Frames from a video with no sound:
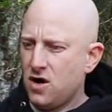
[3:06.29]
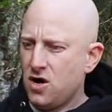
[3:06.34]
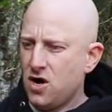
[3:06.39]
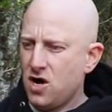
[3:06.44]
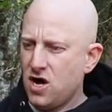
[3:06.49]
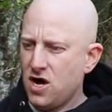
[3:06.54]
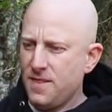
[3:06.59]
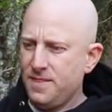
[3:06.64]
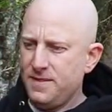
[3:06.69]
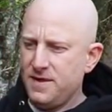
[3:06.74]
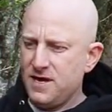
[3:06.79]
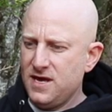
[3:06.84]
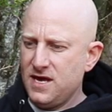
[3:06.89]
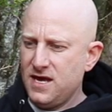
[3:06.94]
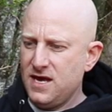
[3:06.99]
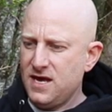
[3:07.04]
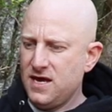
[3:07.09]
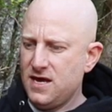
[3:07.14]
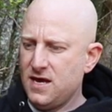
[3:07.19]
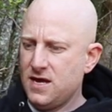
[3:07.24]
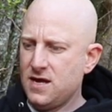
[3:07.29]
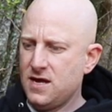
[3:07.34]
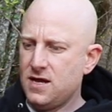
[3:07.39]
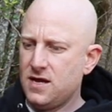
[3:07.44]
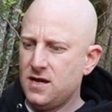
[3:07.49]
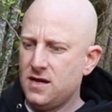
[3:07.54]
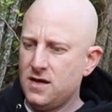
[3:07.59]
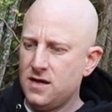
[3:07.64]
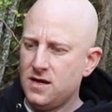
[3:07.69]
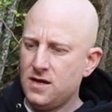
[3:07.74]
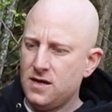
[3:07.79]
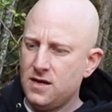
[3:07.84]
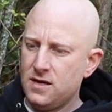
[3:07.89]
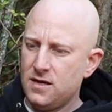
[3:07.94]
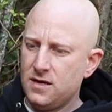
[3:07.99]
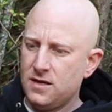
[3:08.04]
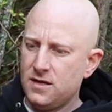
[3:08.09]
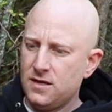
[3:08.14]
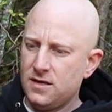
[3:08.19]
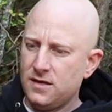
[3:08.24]
On the
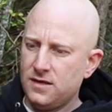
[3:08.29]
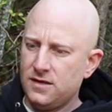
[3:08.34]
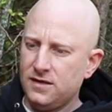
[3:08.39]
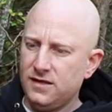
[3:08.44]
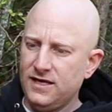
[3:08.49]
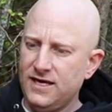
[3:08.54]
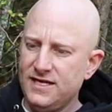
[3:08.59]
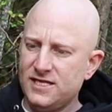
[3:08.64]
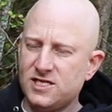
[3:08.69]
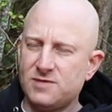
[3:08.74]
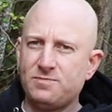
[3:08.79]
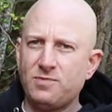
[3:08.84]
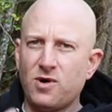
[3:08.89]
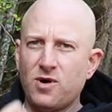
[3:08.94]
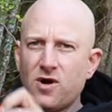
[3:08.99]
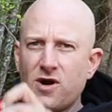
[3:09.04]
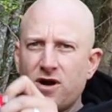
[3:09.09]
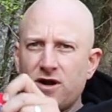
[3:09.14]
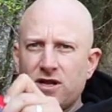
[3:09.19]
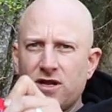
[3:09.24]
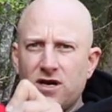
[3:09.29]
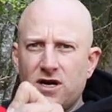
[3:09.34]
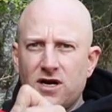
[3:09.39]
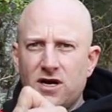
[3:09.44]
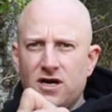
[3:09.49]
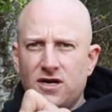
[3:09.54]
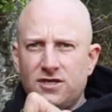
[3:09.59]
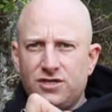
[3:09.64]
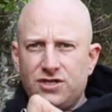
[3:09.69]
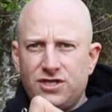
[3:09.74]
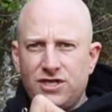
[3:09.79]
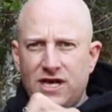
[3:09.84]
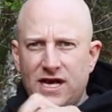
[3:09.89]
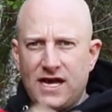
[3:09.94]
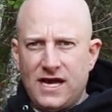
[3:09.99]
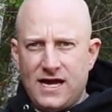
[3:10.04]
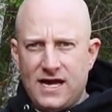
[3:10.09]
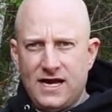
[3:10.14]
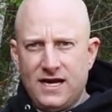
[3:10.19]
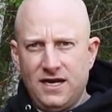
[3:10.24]
Lee Sport large
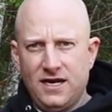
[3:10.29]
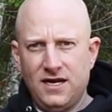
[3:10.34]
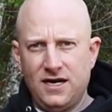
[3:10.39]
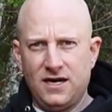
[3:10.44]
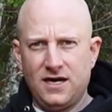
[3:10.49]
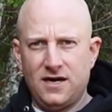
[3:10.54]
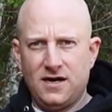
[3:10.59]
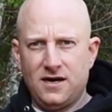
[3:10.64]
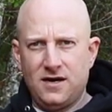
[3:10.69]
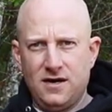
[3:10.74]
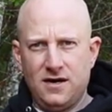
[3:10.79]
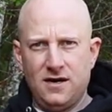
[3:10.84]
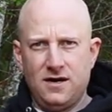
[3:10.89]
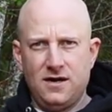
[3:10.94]
tag here.